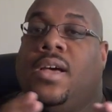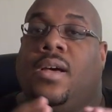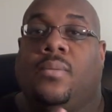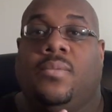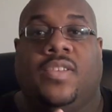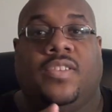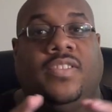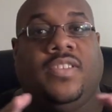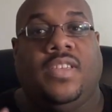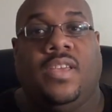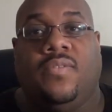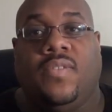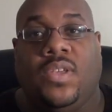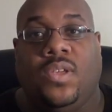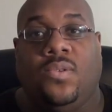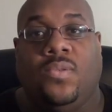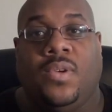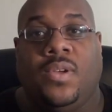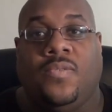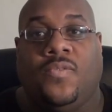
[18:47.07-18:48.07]
I'm just giving
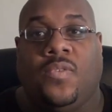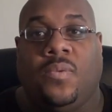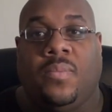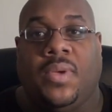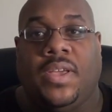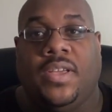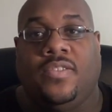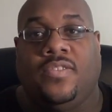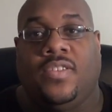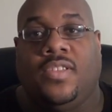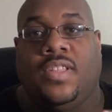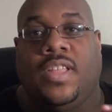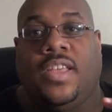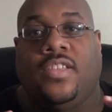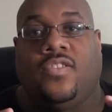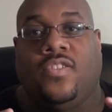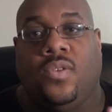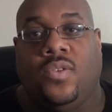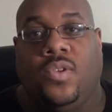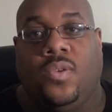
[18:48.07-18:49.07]
you information
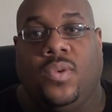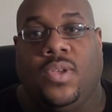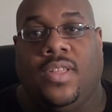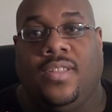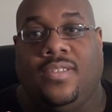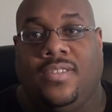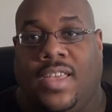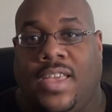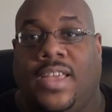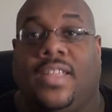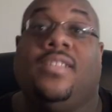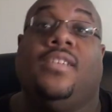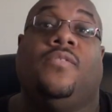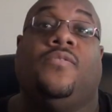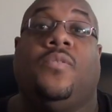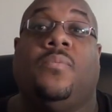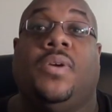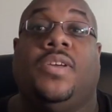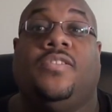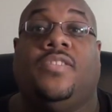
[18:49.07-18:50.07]
that so you can take the
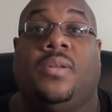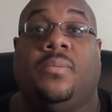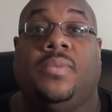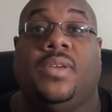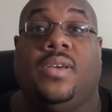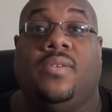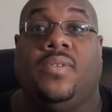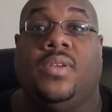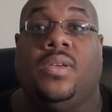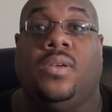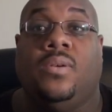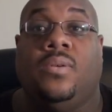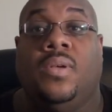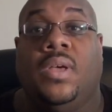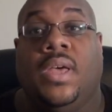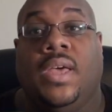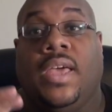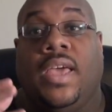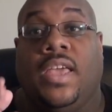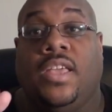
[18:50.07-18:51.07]
information I'm giving you
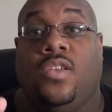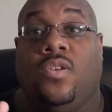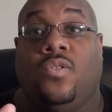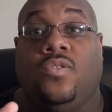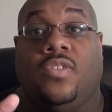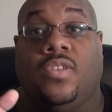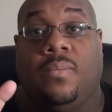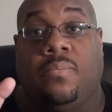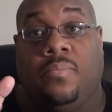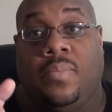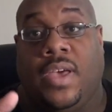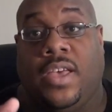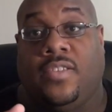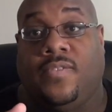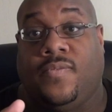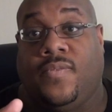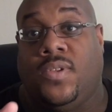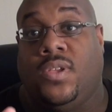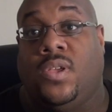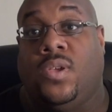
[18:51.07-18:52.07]
and use it
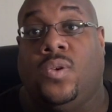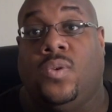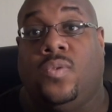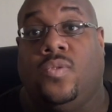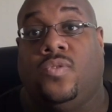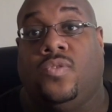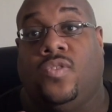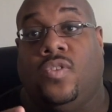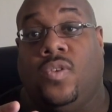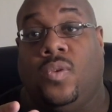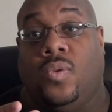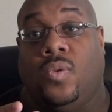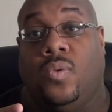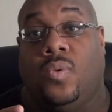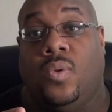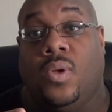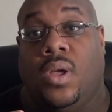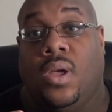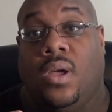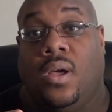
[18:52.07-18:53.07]
best for you
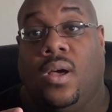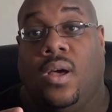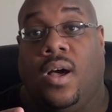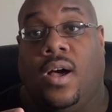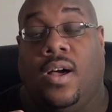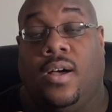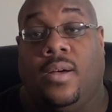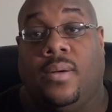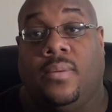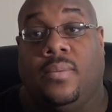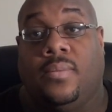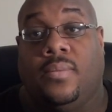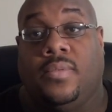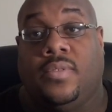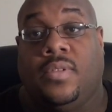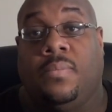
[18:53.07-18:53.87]
to um,